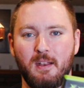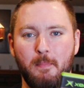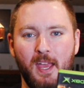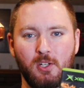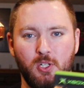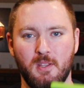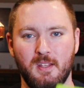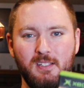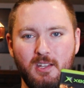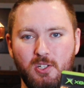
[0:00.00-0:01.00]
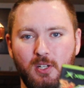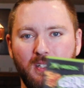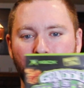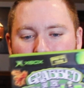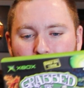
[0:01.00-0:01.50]
a mansion, this is just
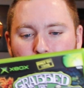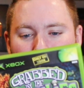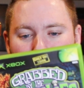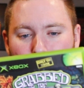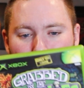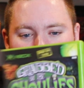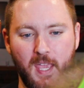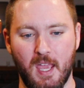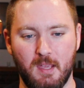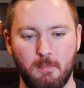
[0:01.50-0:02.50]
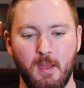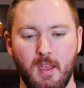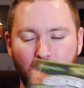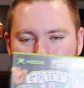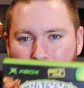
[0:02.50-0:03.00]
a silly, goofy game
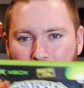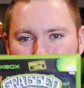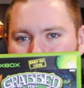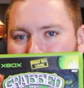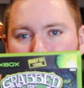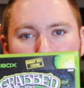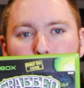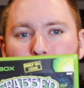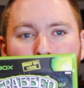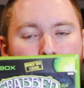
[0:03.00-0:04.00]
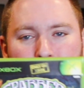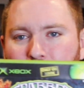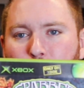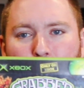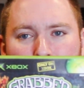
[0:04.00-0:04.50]
that you could honestly
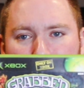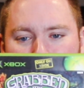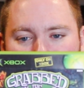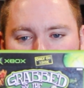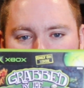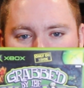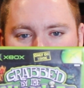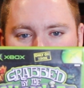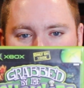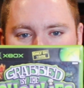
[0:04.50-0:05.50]
play with your kids.